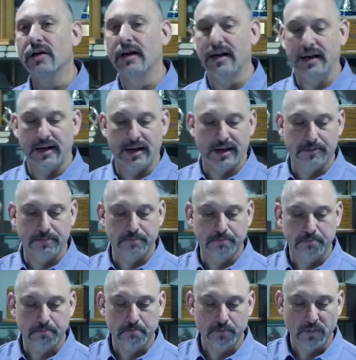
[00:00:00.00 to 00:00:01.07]

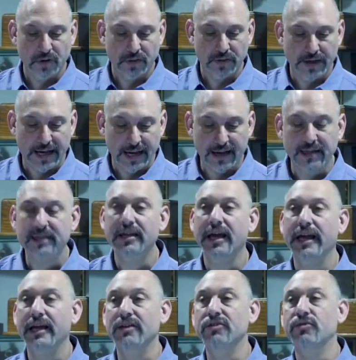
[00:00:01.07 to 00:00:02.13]
that
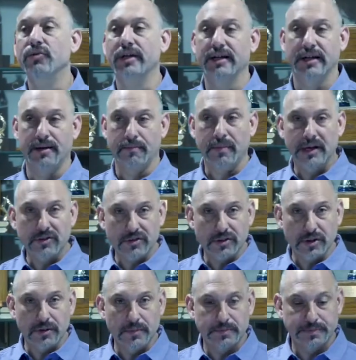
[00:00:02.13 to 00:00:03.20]
contains green lip
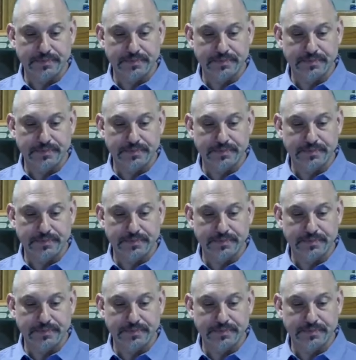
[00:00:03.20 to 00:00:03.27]
mussel.